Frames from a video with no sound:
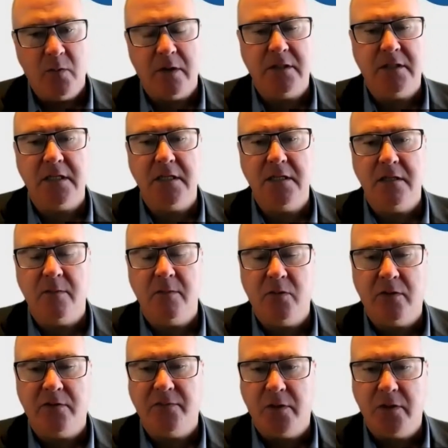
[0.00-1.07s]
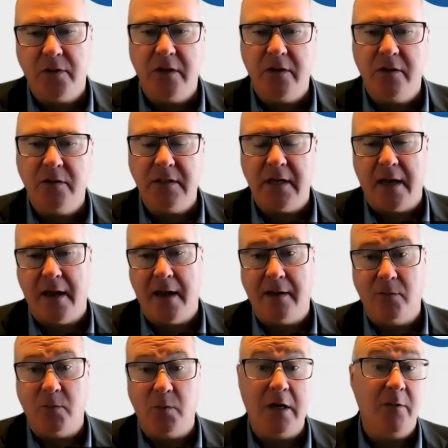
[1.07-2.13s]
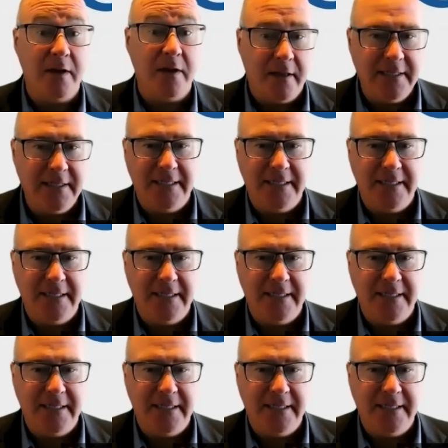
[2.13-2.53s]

what's in the portfolios, and where we